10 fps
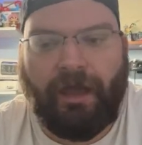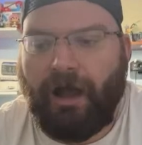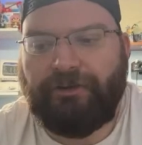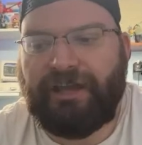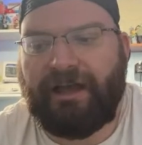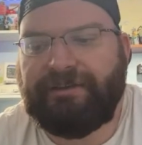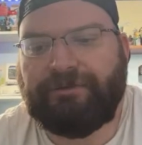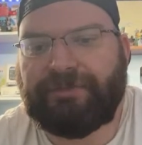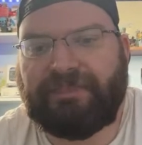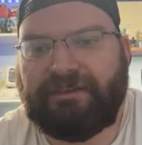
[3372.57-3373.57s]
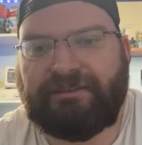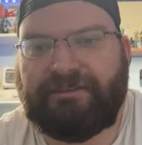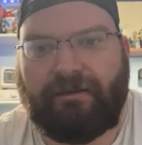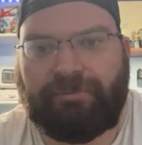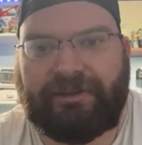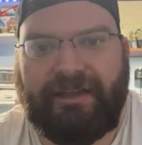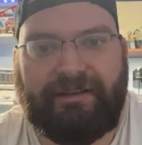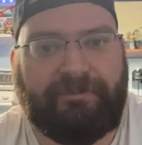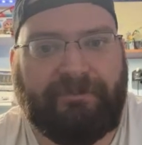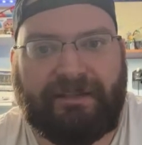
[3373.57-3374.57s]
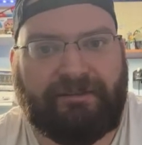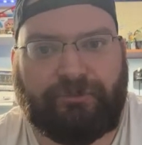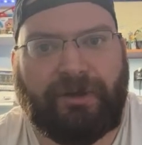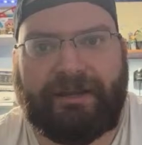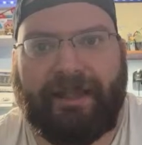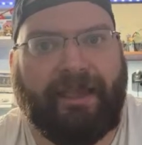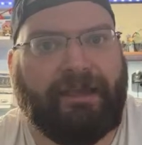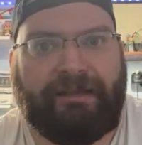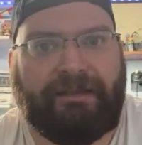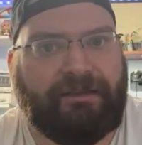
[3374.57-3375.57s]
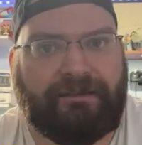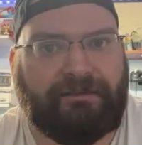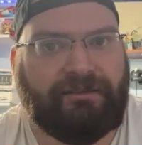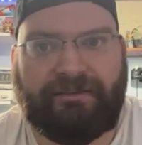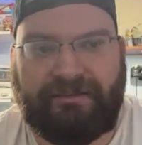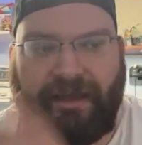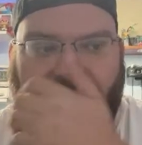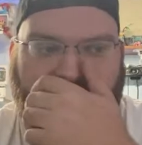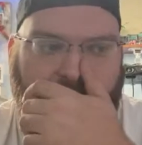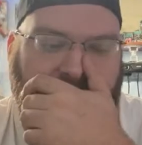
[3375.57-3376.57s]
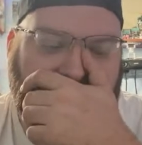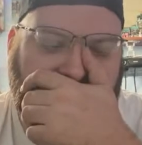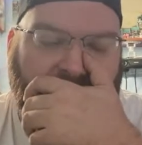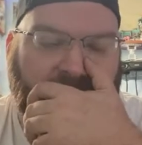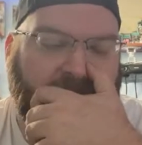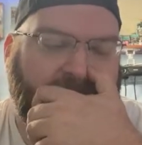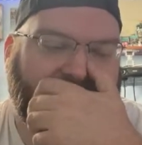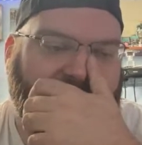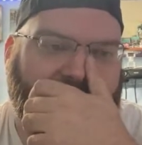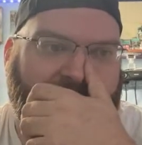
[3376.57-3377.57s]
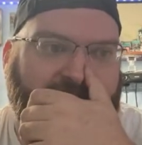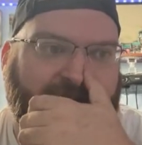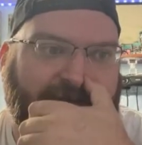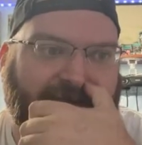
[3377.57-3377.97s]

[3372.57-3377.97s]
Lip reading: Oh yeah, I don't think deprecated means what any tech company or IT guy thinks